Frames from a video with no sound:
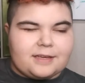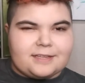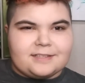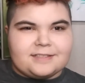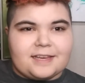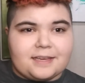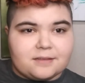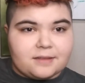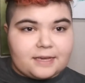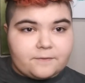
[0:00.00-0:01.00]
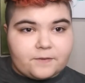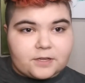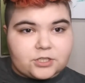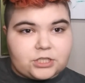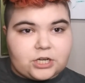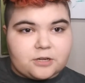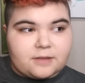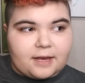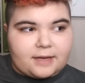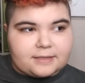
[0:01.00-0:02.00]
is a light fixture
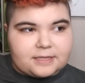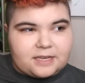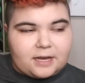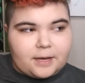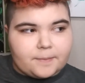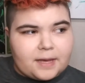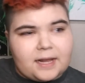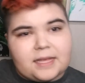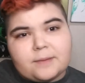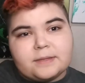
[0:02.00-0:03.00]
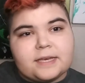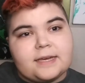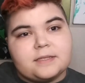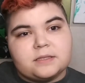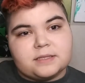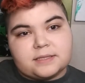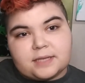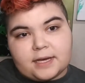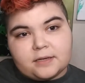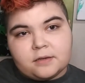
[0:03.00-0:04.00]
that kind of imitates the
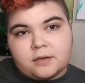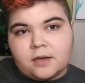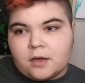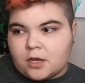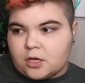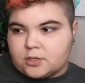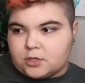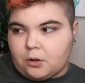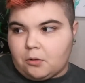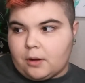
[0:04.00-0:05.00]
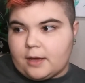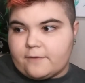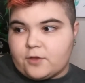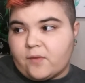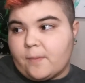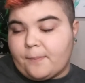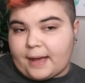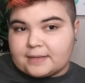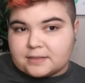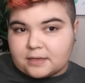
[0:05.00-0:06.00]
sun. So if you have a
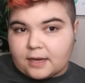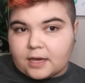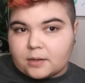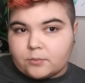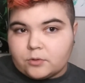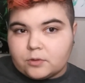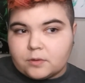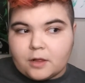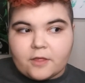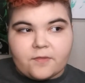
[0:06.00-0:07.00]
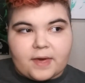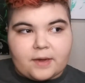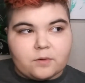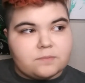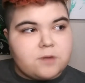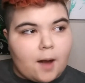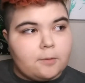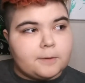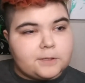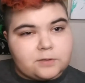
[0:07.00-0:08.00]
basking animal, they would
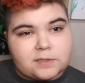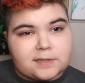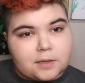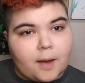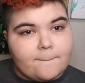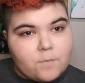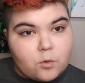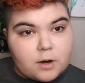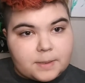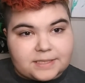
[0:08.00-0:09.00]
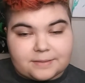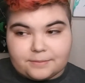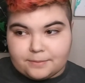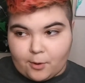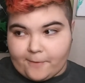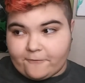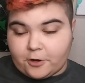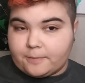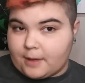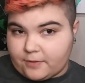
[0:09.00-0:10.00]
probably use this a lot more. This is the more
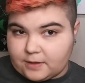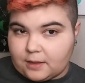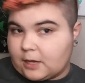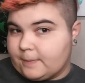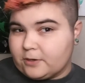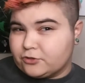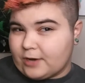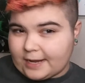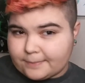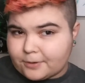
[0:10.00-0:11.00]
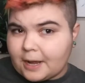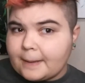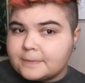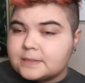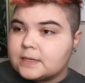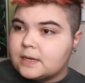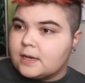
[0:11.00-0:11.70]
preferred method, like a bearded dragon perhaps.